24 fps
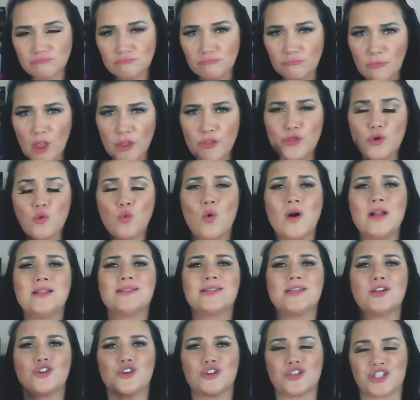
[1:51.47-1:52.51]
The ones that
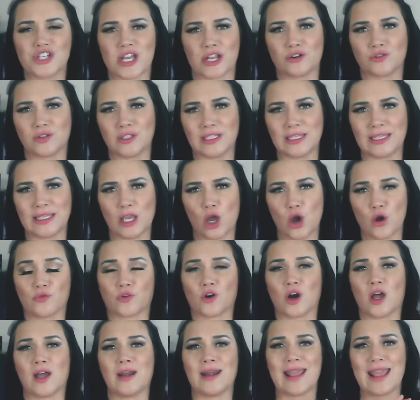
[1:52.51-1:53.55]
are generally over
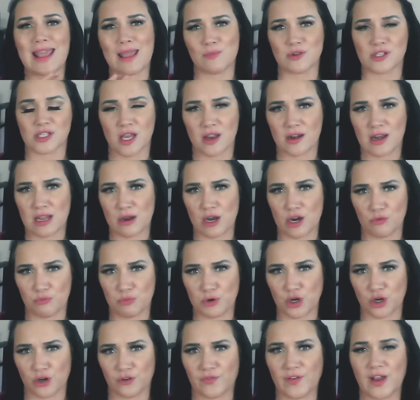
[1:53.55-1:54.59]
on Amazon air
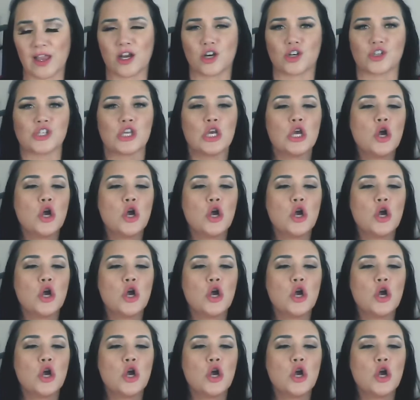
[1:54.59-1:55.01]
purifiers